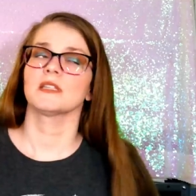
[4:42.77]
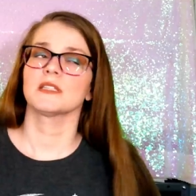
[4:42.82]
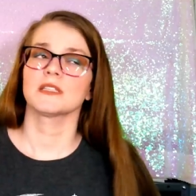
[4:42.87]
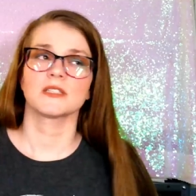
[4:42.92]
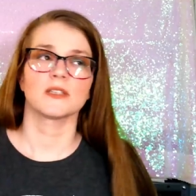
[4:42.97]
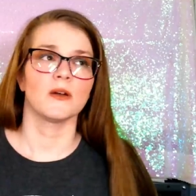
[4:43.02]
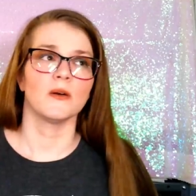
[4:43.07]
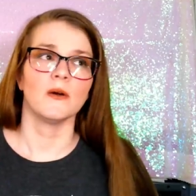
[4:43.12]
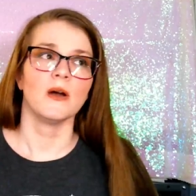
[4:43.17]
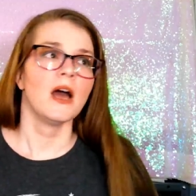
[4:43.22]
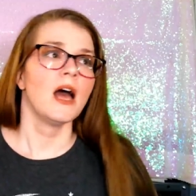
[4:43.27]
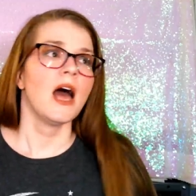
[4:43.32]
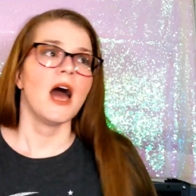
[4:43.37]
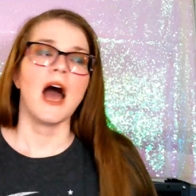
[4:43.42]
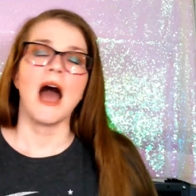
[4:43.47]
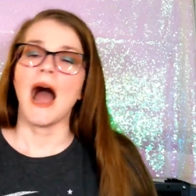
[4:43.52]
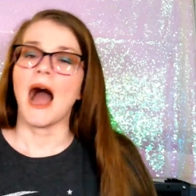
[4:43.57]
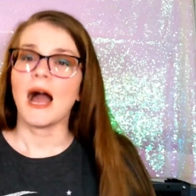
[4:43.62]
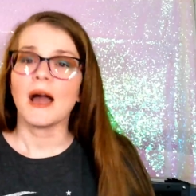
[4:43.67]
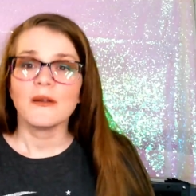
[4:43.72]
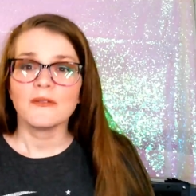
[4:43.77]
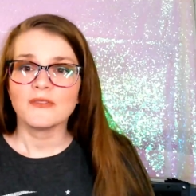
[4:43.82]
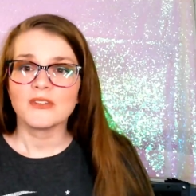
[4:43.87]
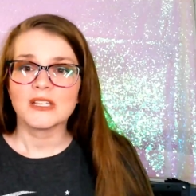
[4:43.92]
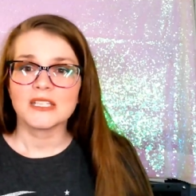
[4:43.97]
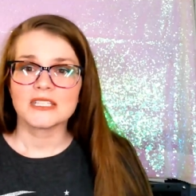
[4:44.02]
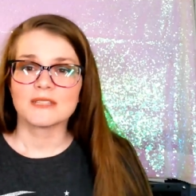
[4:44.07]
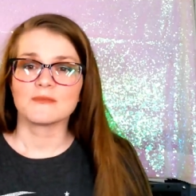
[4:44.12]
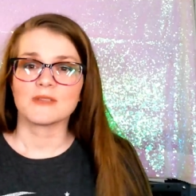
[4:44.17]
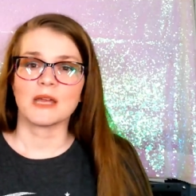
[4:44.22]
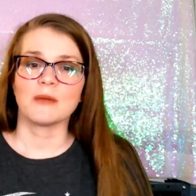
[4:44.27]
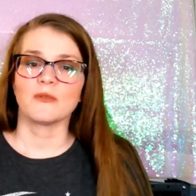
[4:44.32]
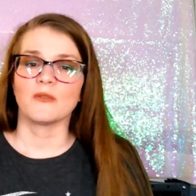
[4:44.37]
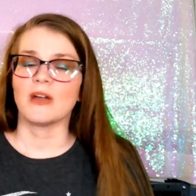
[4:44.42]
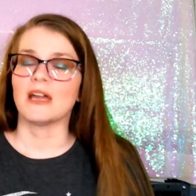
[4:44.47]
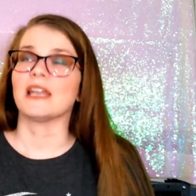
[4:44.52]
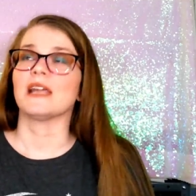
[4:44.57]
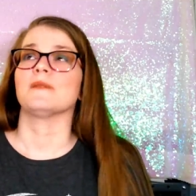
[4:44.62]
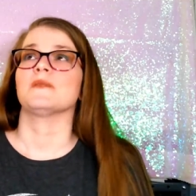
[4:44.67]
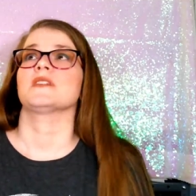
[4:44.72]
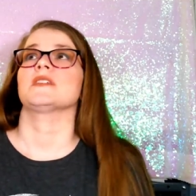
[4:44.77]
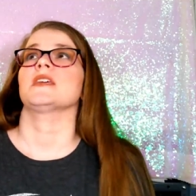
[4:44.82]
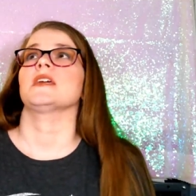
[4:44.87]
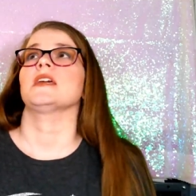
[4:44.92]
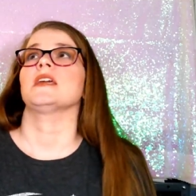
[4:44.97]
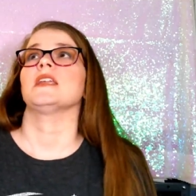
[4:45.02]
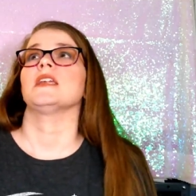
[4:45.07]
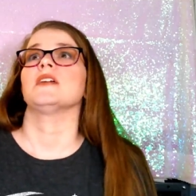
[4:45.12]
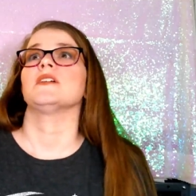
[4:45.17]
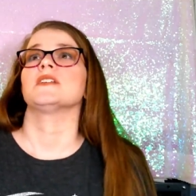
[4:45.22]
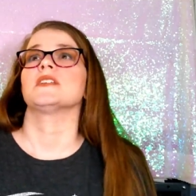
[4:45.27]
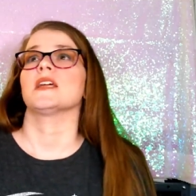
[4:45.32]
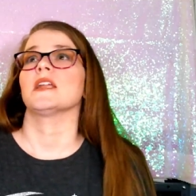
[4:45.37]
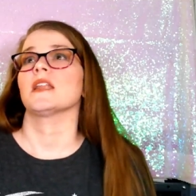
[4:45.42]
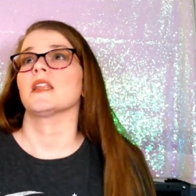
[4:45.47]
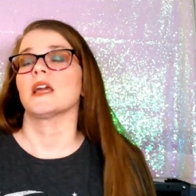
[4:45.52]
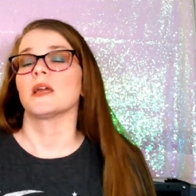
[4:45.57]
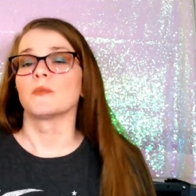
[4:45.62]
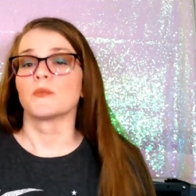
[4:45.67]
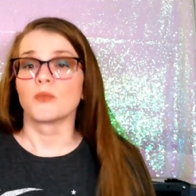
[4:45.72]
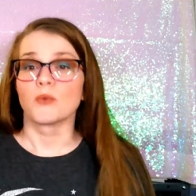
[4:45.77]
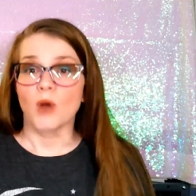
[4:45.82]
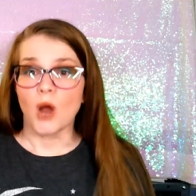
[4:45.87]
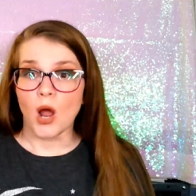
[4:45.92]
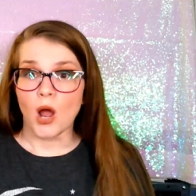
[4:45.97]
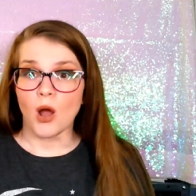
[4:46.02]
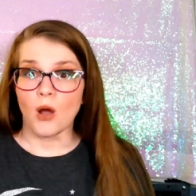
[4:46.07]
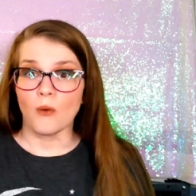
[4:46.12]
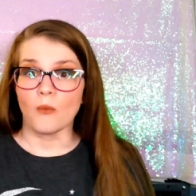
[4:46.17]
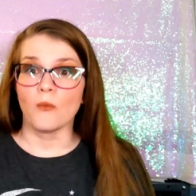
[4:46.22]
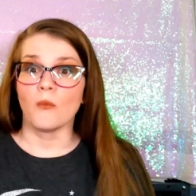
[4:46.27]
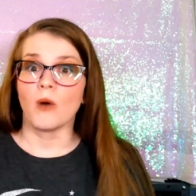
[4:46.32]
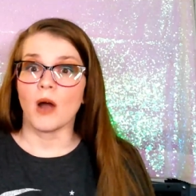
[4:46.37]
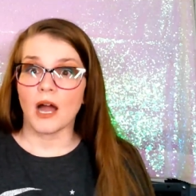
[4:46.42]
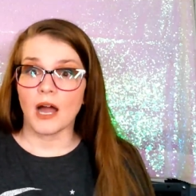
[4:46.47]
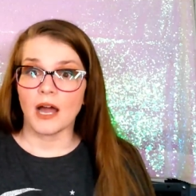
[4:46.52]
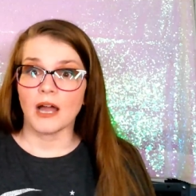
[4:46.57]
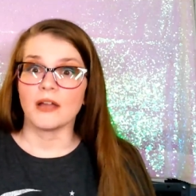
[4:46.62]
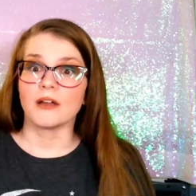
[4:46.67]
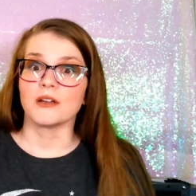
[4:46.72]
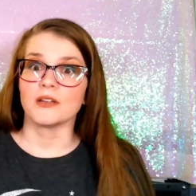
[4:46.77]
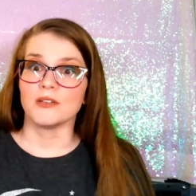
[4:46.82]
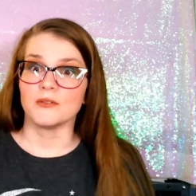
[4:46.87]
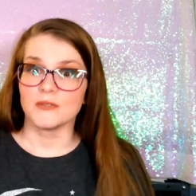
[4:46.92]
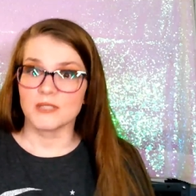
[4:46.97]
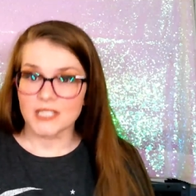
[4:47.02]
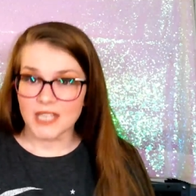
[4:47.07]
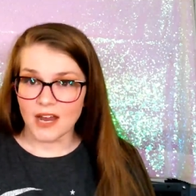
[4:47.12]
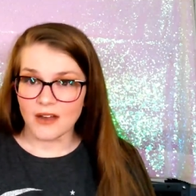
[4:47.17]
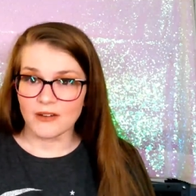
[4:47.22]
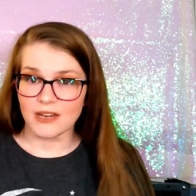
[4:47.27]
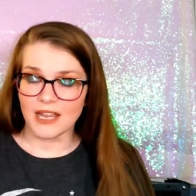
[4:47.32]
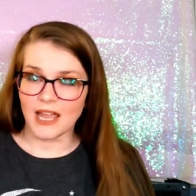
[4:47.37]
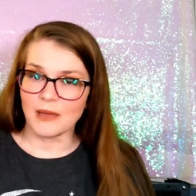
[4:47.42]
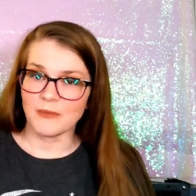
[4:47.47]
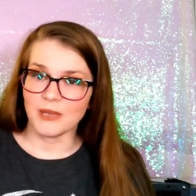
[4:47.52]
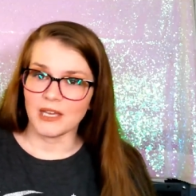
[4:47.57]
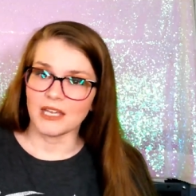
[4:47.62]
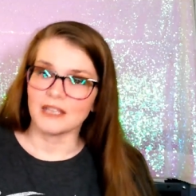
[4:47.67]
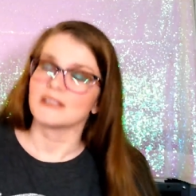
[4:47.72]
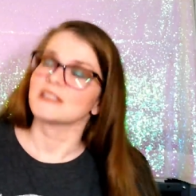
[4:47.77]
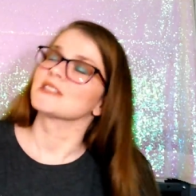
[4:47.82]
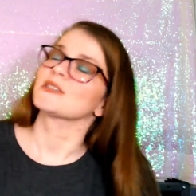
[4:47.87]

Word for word: So, I'm feeling some type of way and I'm just like getting irritated. Like, bro, why are you staring at me?